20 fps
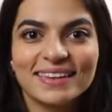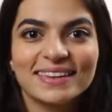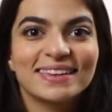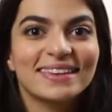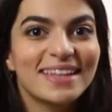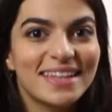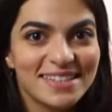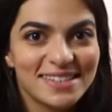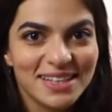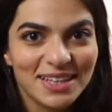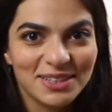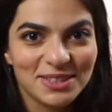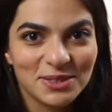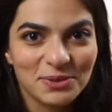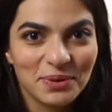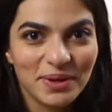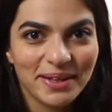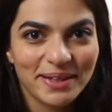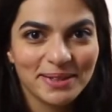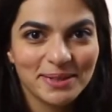Let's get to
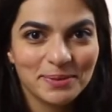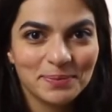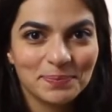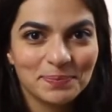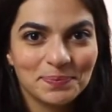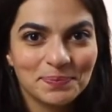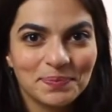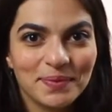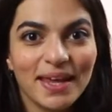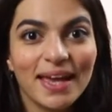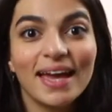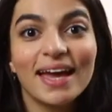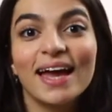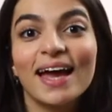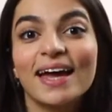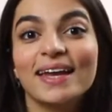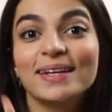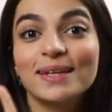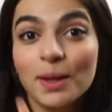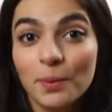it.
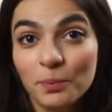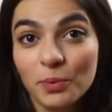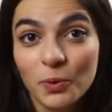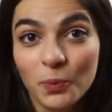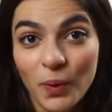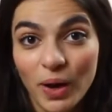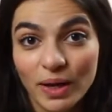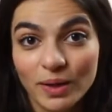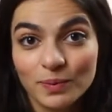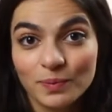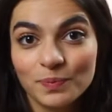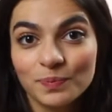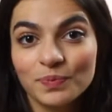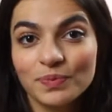Number 1.